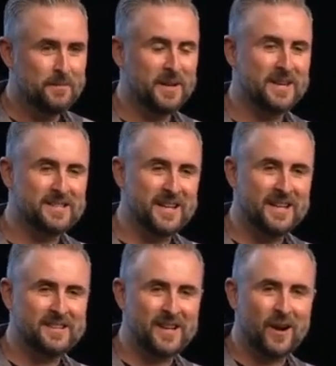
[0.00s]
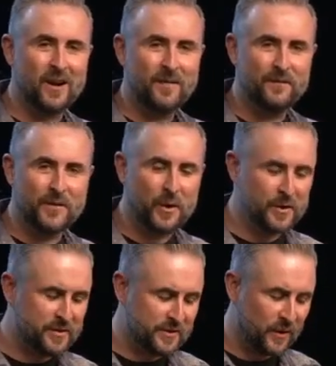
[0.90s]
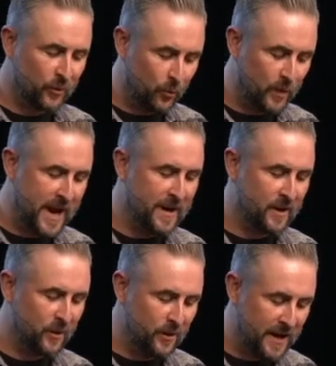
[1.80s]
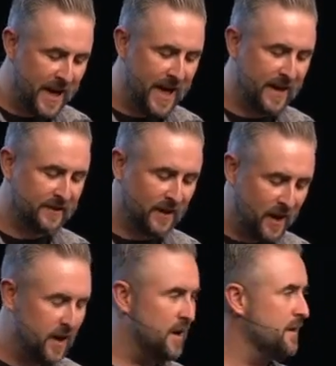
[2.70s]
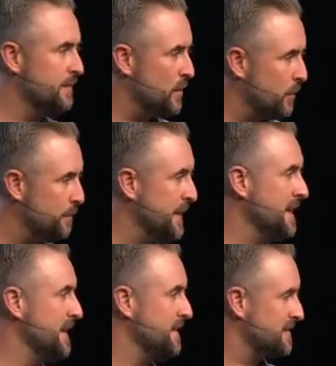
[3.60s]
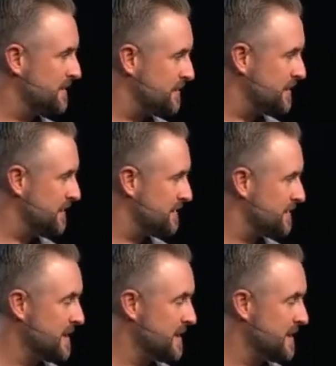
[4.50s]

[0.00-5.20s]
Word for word: because it is our first radical act of obedience to Jesus.